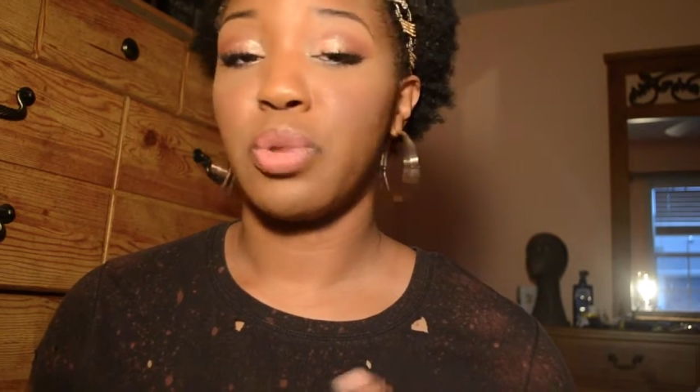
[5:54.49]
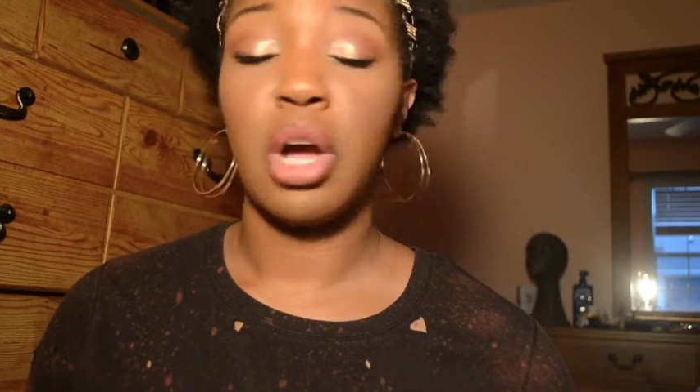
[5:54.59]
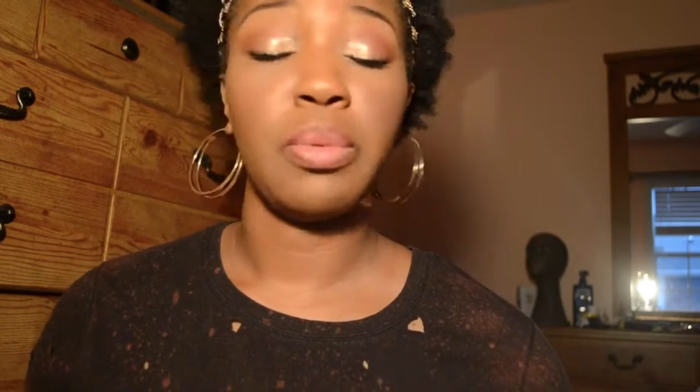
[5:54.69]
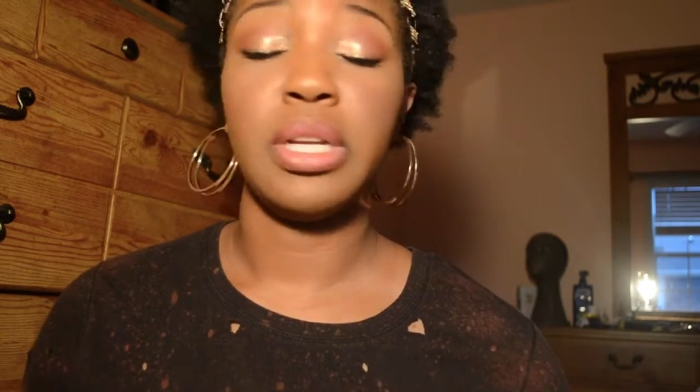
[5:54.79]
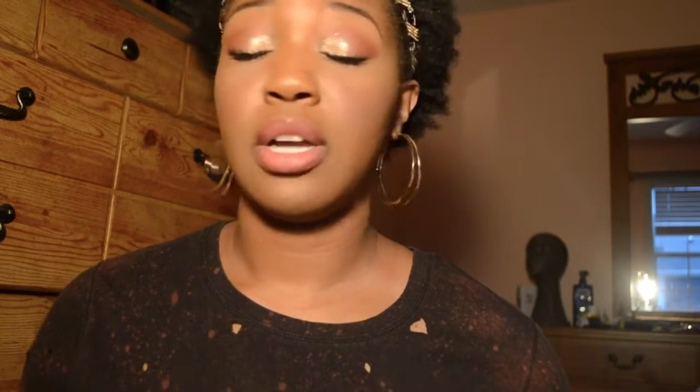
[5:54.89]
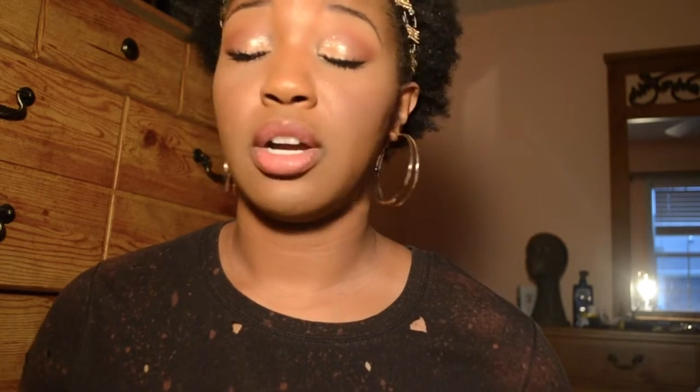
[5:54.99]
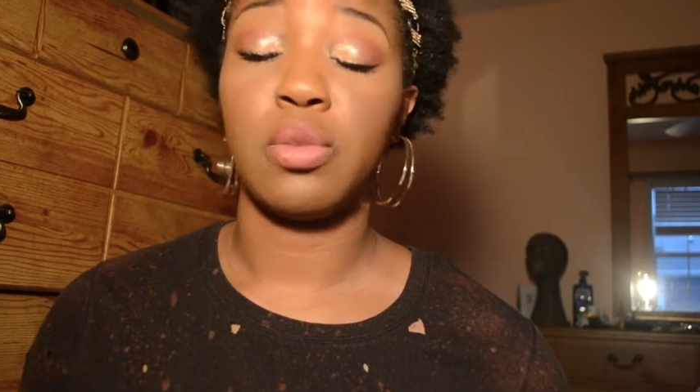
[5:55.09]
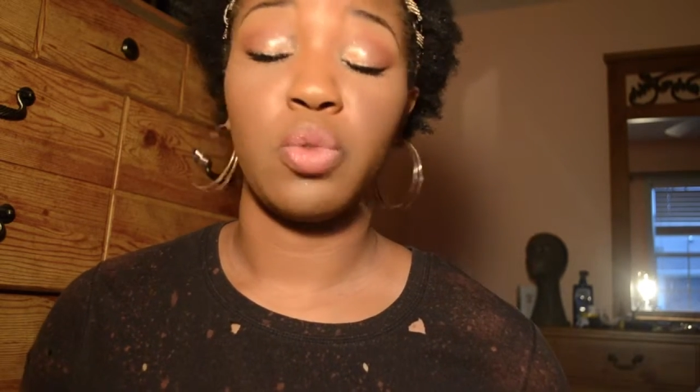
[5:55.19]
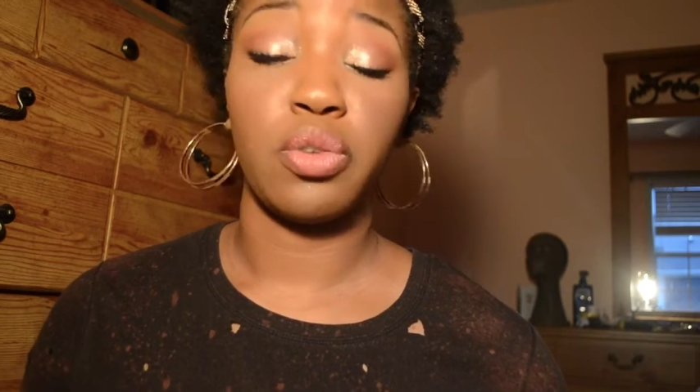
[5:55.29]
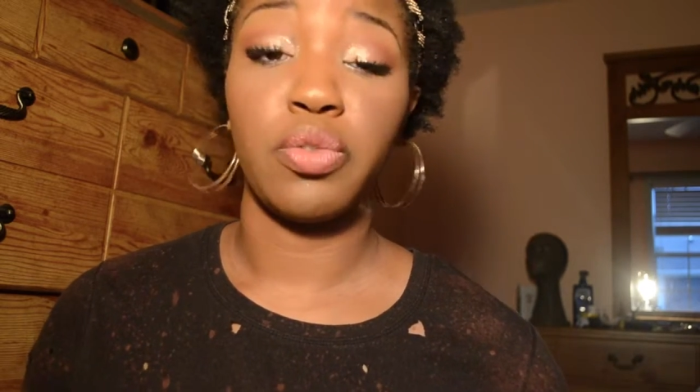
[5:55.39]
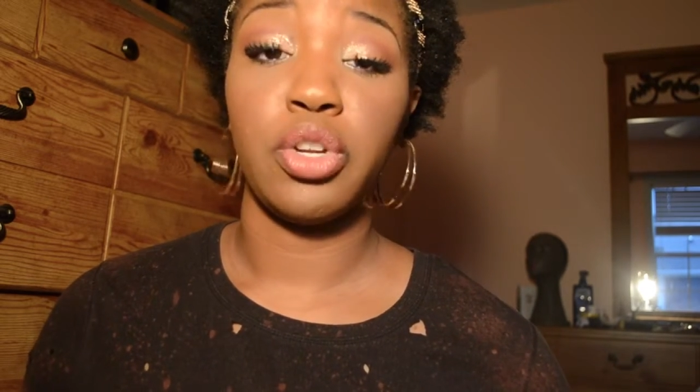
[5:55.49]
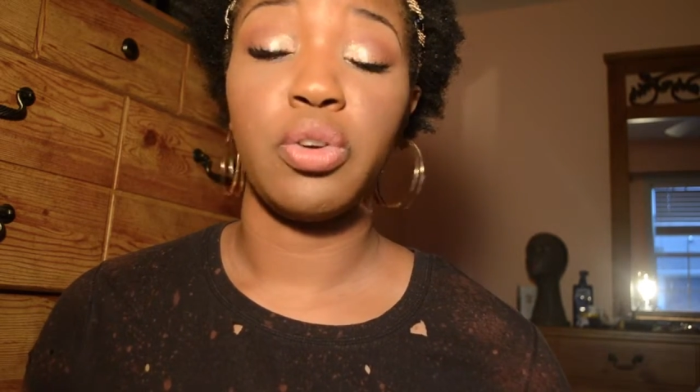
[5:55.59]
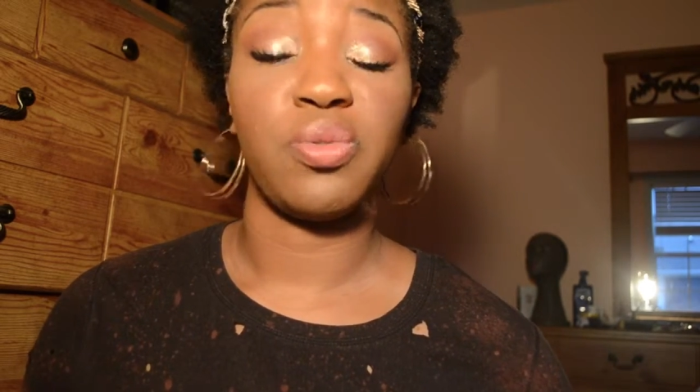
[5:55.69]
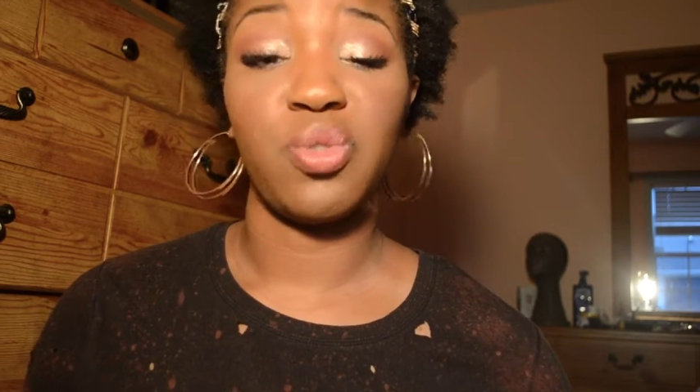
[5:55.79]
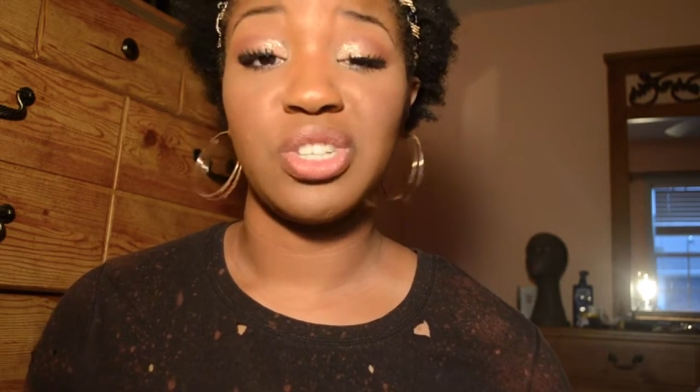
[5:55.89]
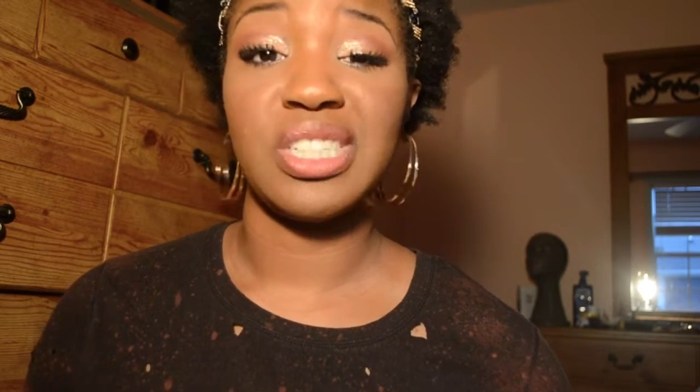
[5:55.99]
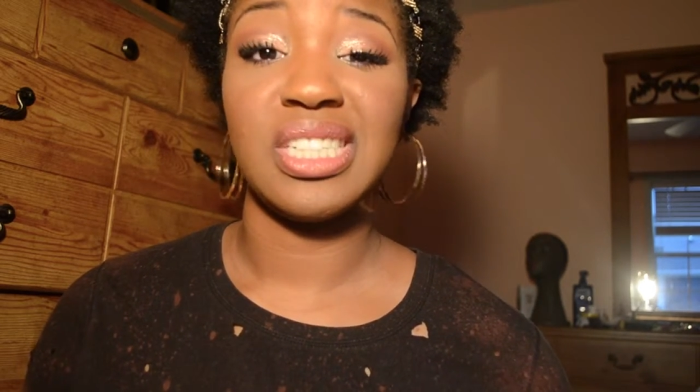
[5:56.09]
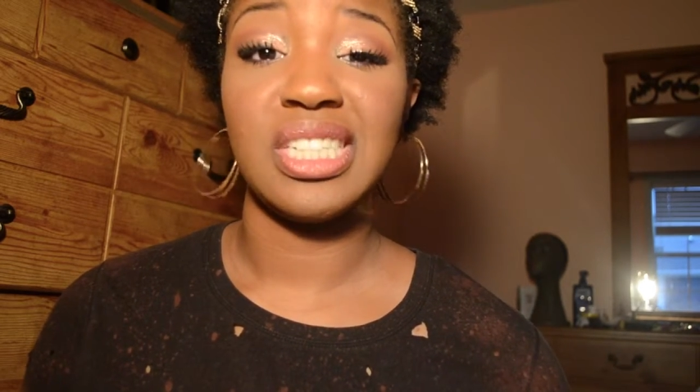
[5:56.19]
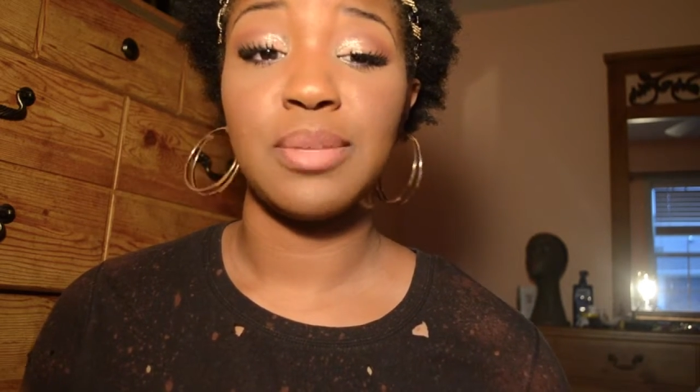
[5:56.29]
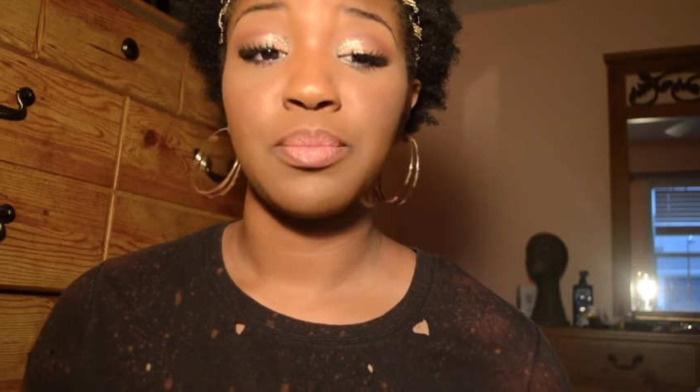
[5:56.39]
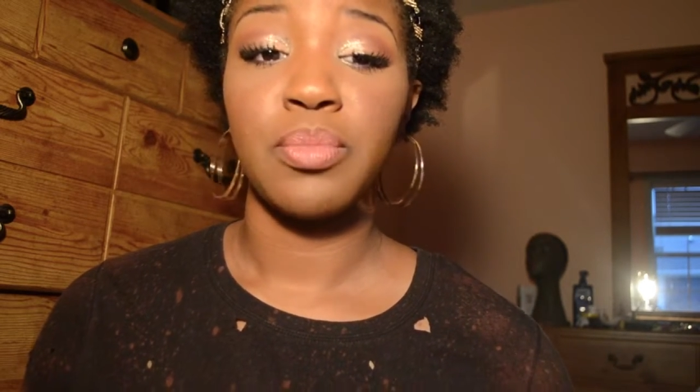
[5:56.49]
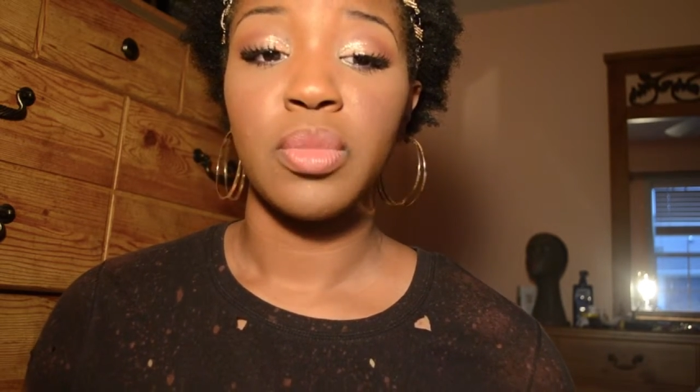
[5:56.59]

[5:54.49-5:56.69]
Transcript: probably not going to work for you, unfortunately.